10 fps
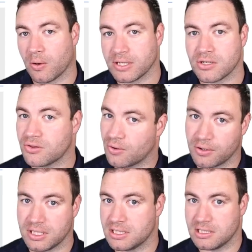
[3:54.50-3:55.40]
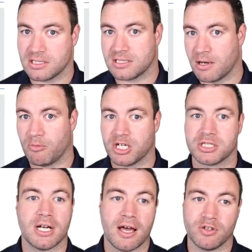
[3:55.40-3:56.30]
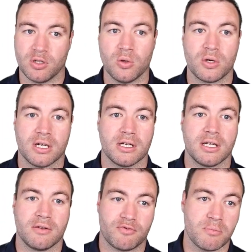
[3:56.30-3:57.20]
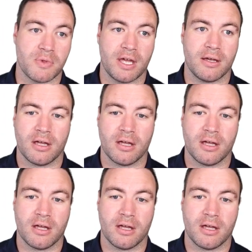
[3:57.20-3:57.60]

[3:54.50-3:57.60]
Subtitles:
to throw this into SEMrush and have a look at it from there,